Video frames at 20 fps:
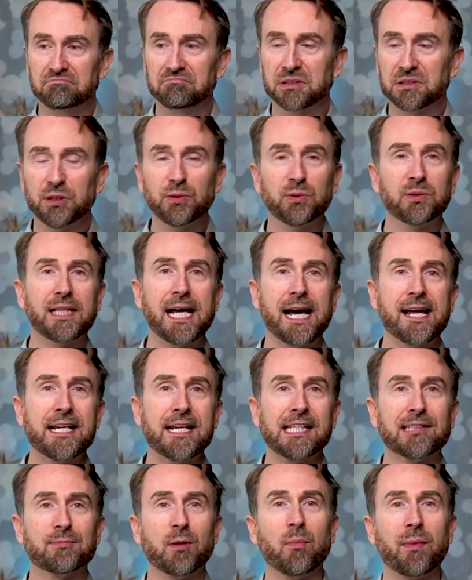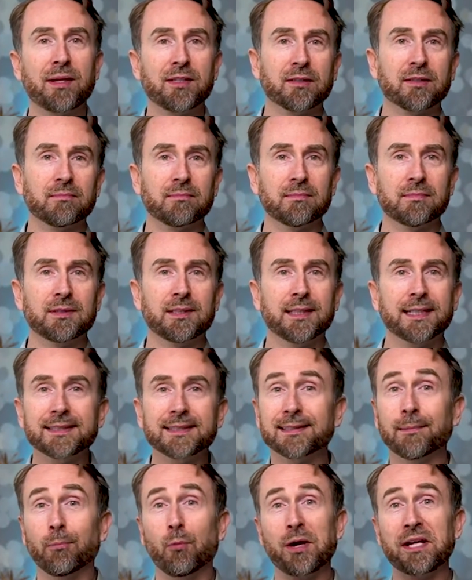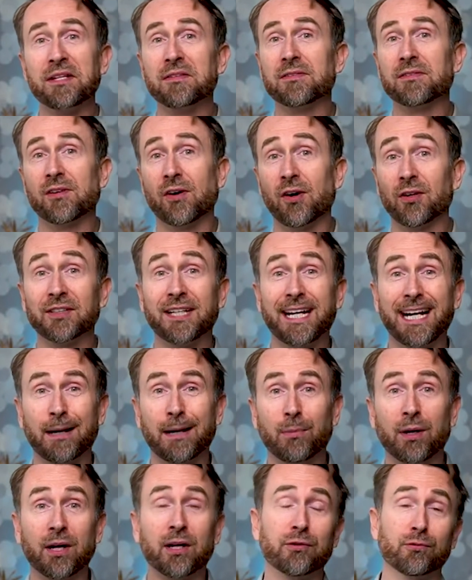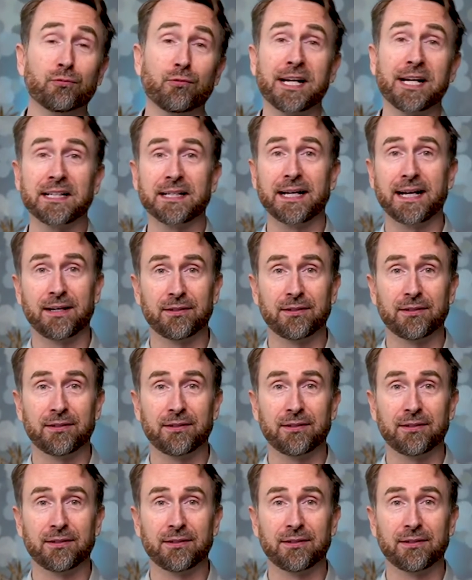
Use that as momentum to get some wins on camera right now.